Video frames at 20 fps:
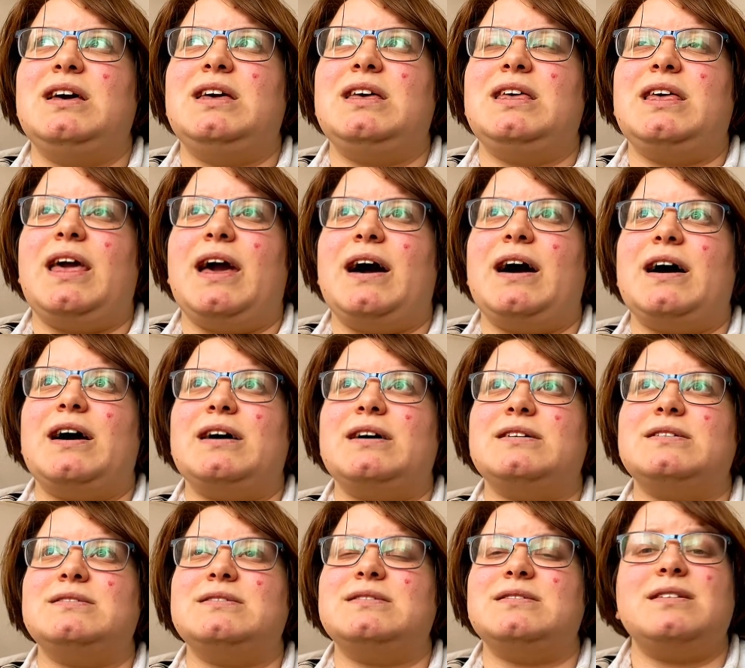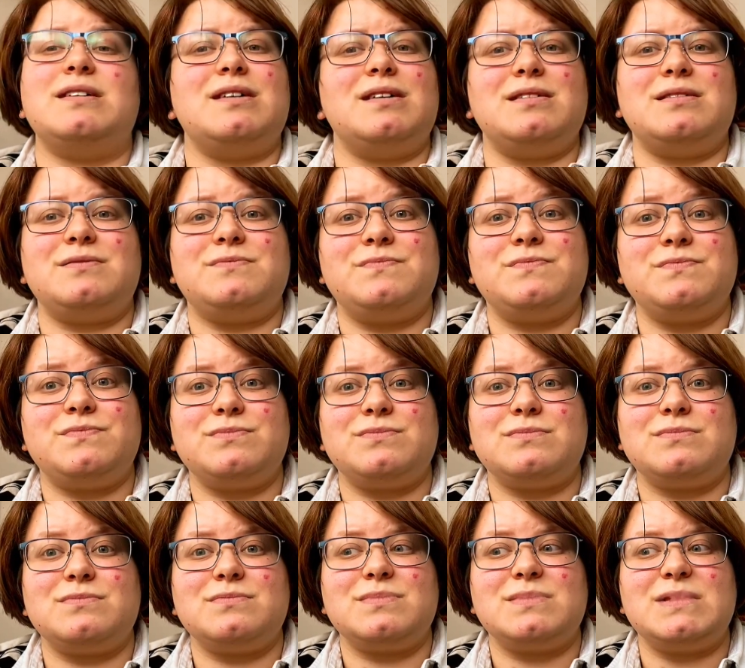yeah,
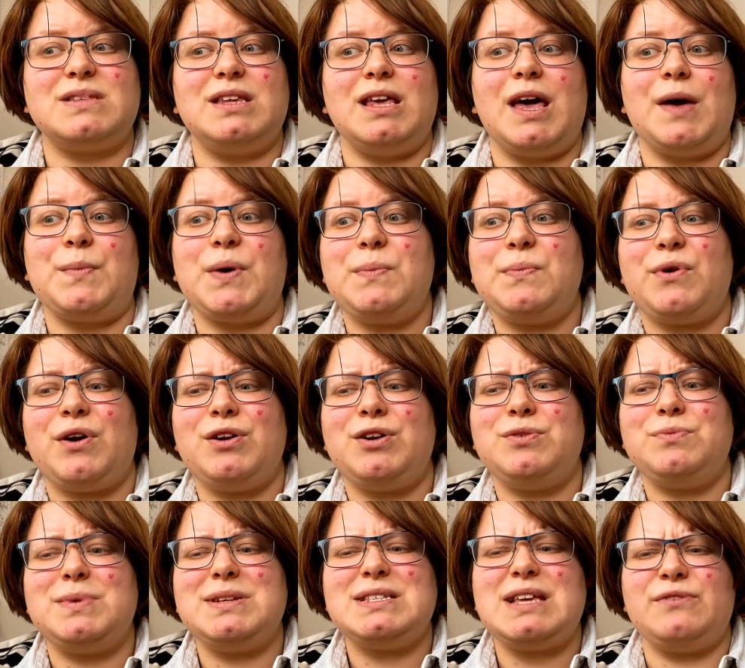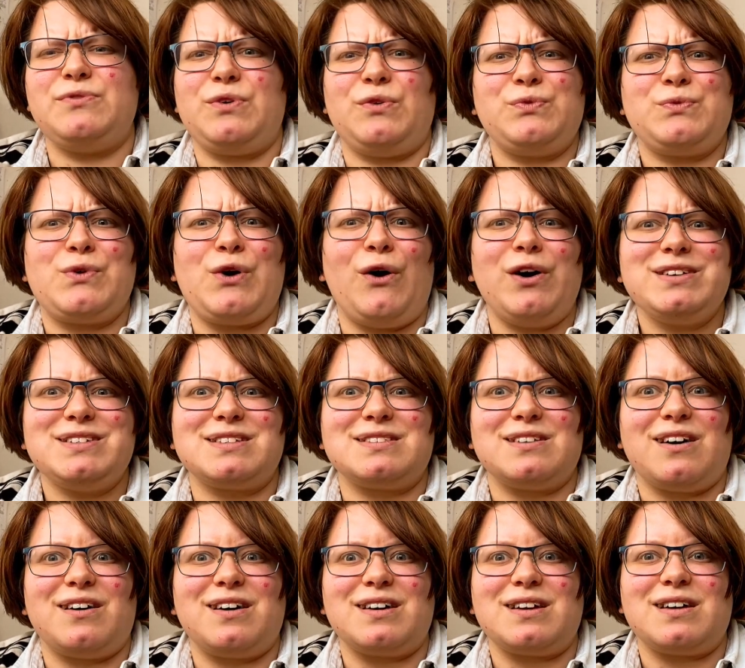am I proud of myself? Of course
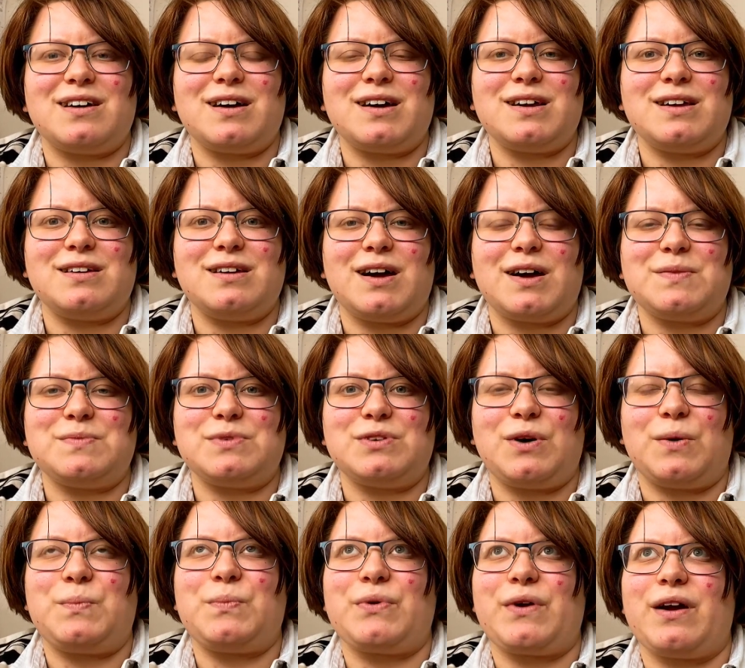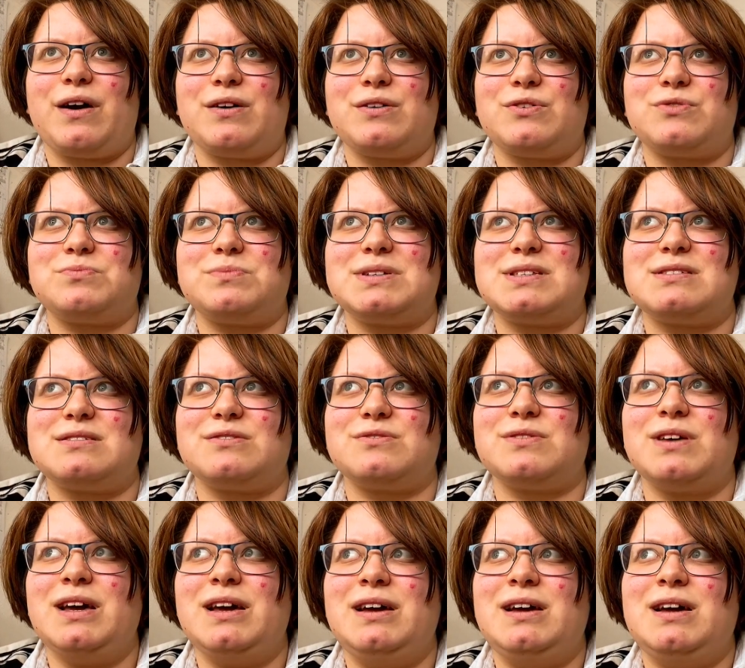not. I'm not proud of myself,
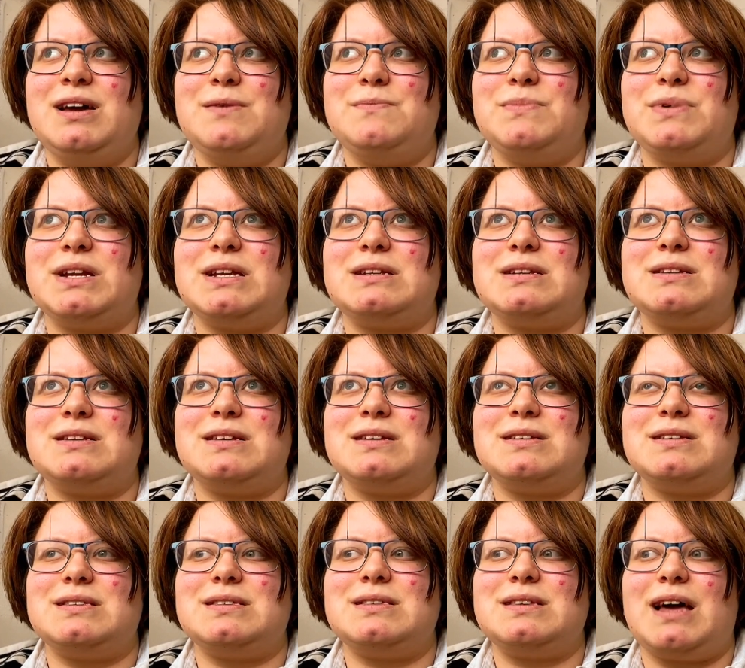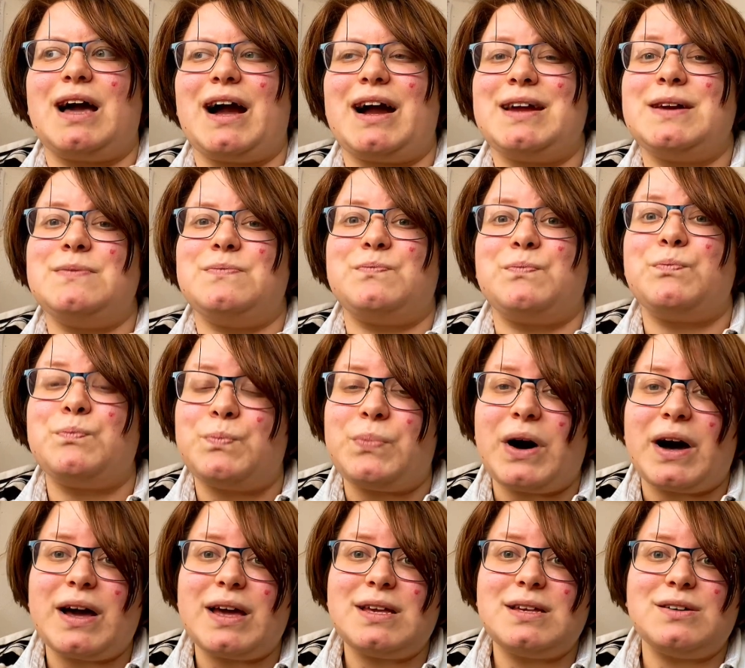but I
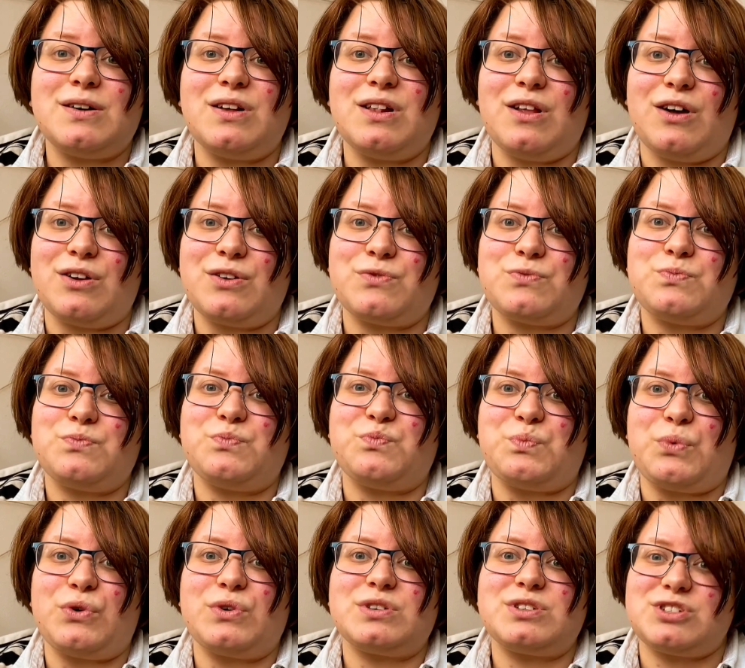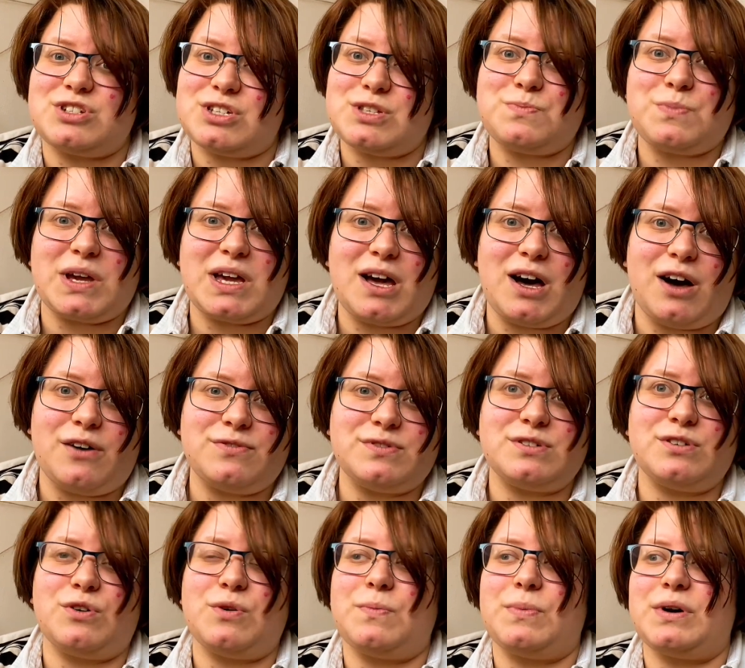buy a lot of books just by cover
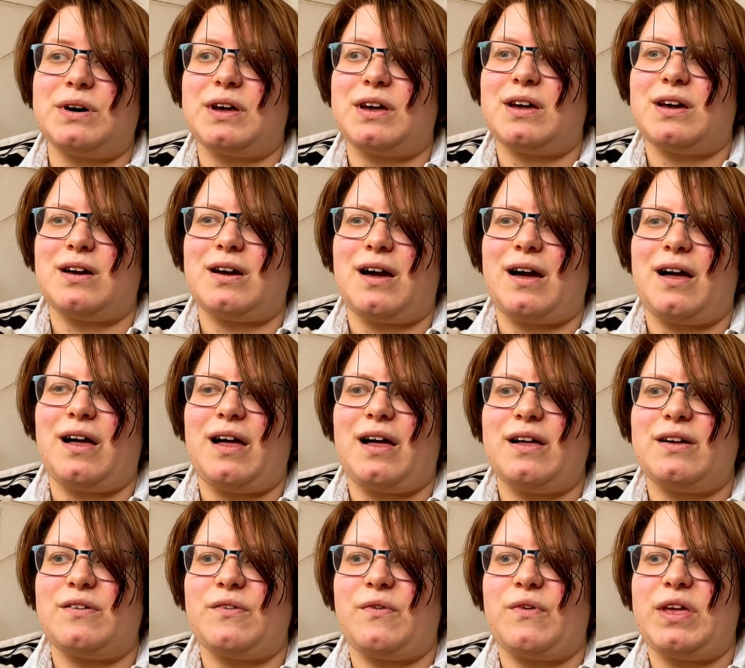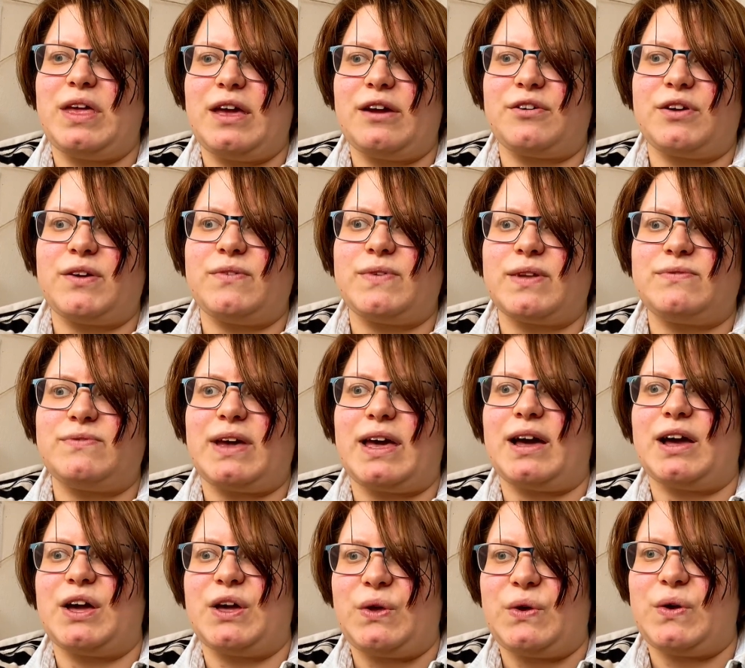or by hearing that they
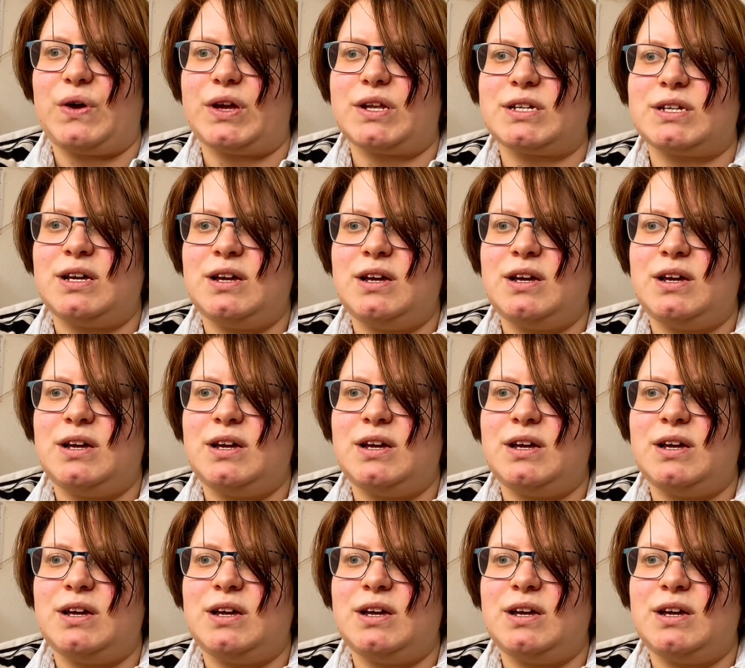are good,